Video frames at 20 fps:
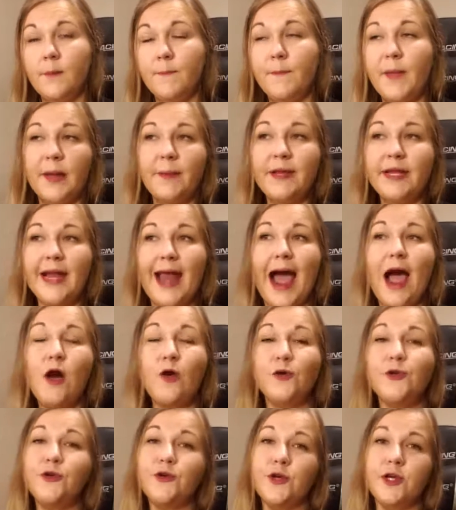Maybe
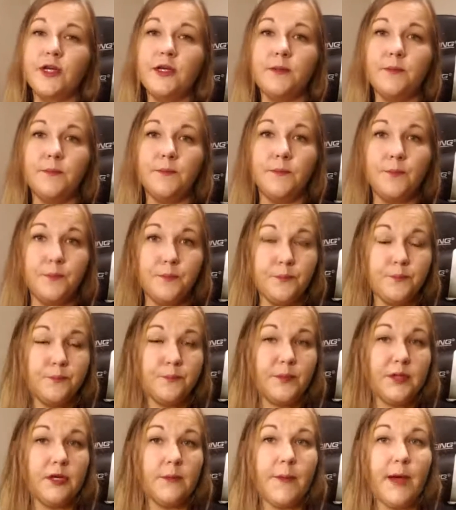now you can
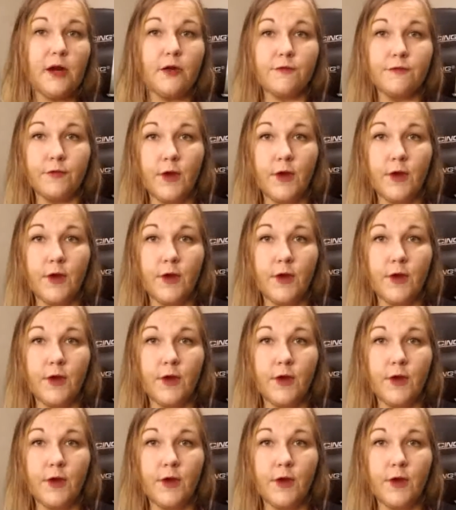be a better